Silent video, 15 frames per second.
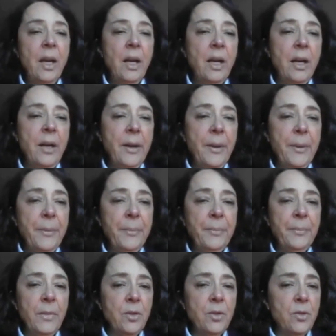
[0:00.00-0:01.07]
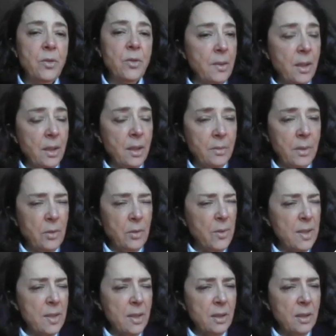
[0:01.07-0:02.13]
It could be
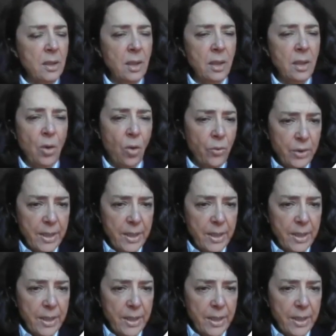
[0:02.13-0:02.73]
seen in other